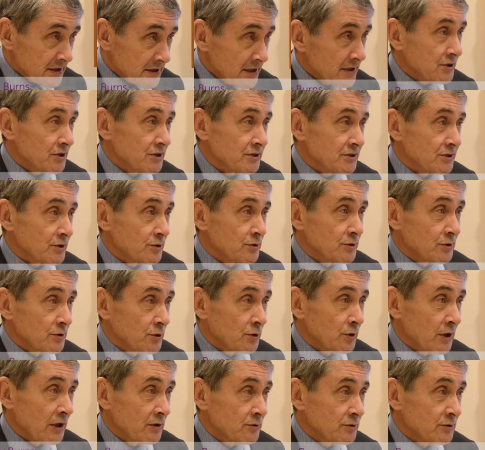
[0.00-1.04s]
they just don't know
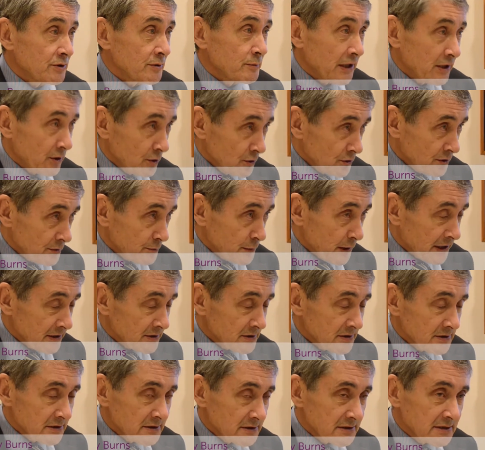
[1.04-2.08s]
how to be good
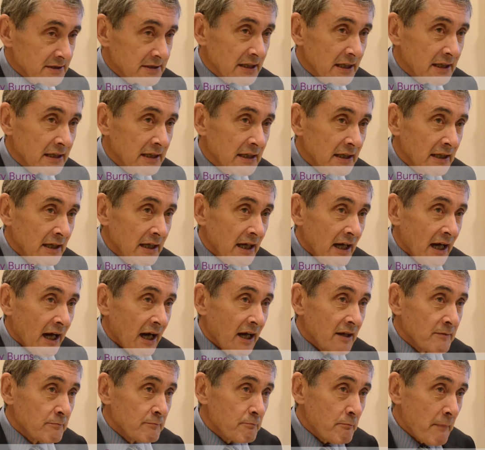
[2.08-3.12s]
parents.
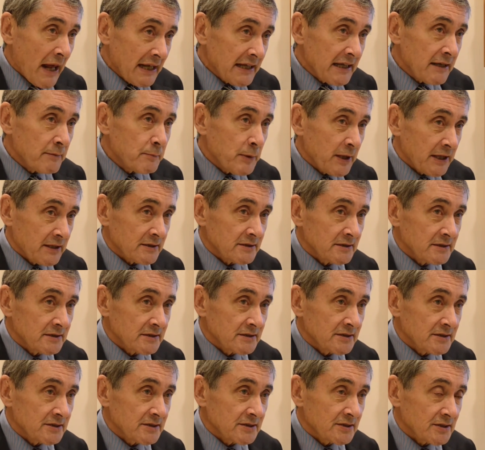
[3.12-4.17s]
And many
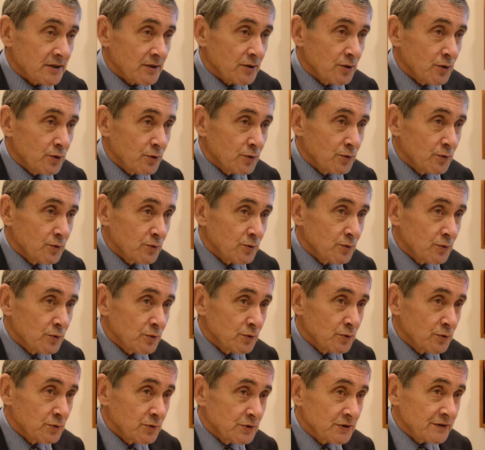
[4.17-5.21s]
parents
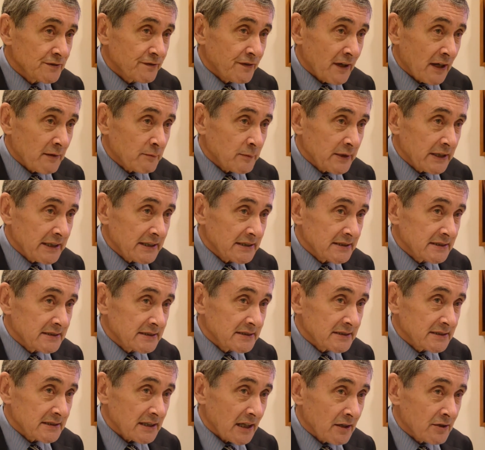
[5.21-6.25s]
whose
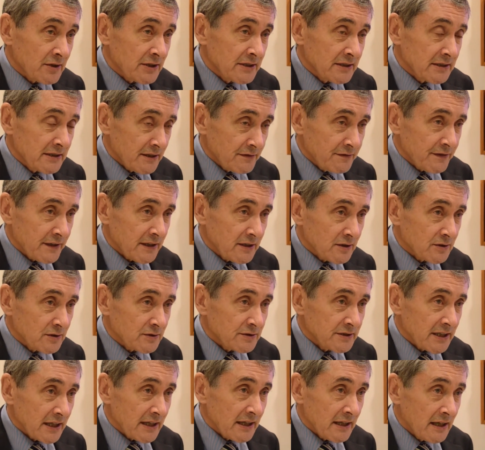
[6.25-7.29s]
families are in
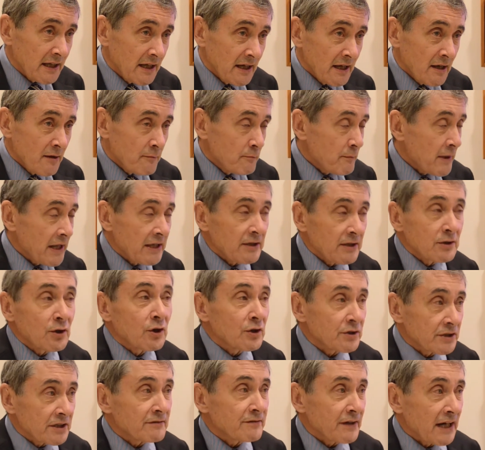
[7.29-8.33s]
difficulty may
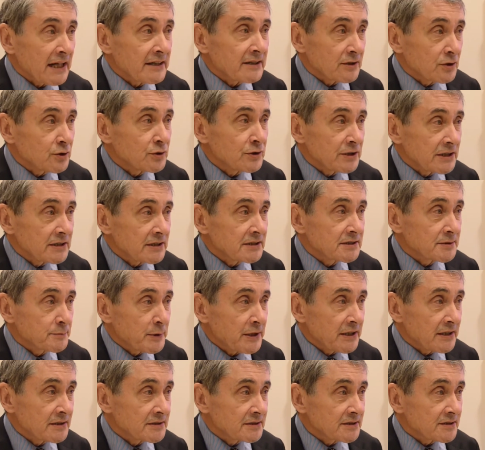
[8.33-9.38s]
not have had a good
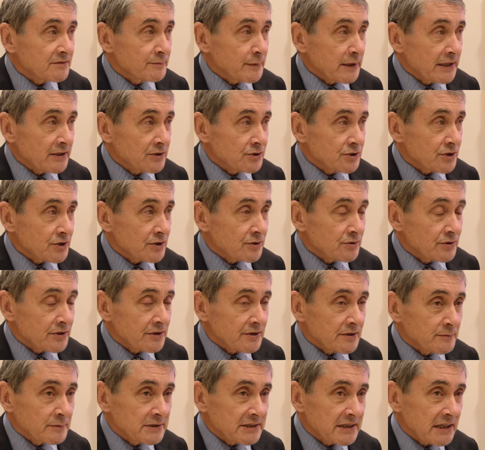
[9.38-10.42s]
experience of being children
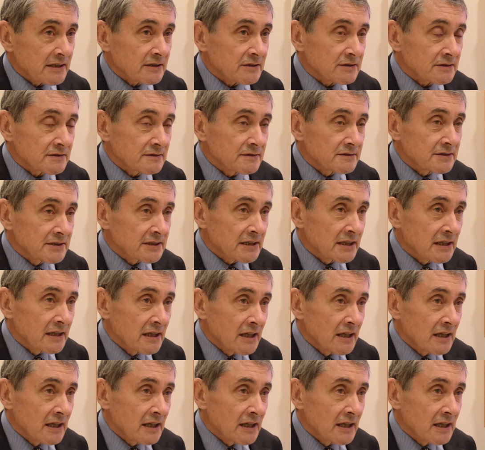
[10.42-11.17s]
themselves.